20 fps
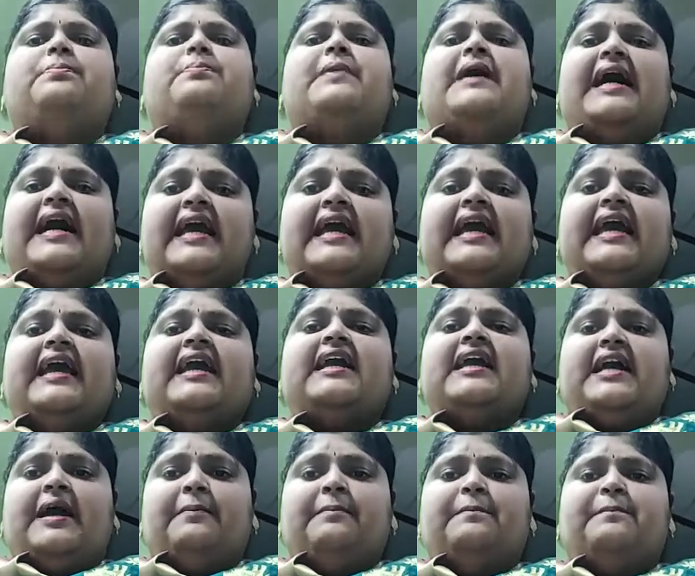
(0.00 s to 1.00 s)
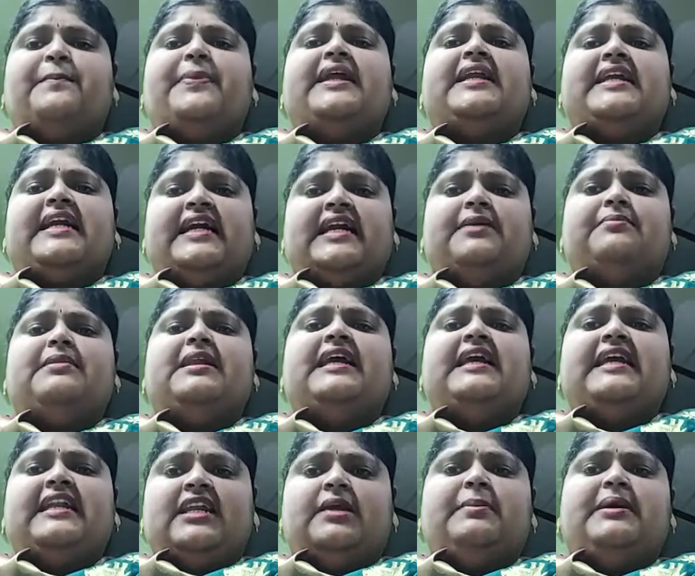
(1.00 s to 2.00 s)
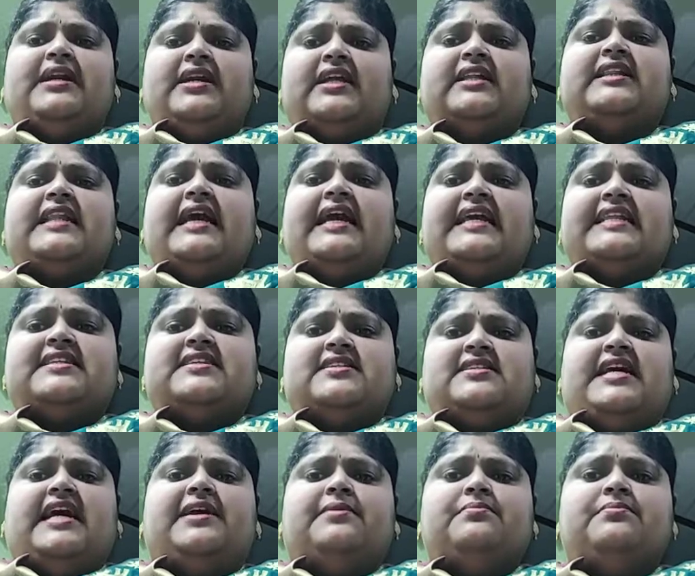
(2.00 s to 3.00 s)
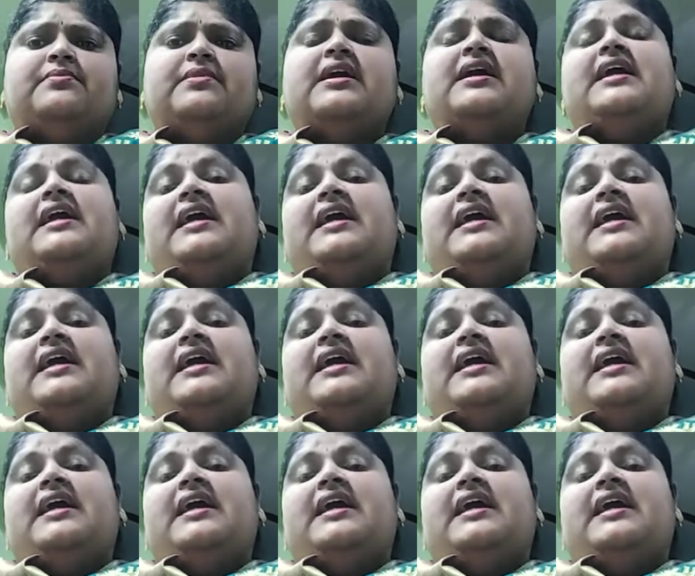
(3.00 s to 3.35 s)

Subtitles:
by competitively inhibiting the enzyme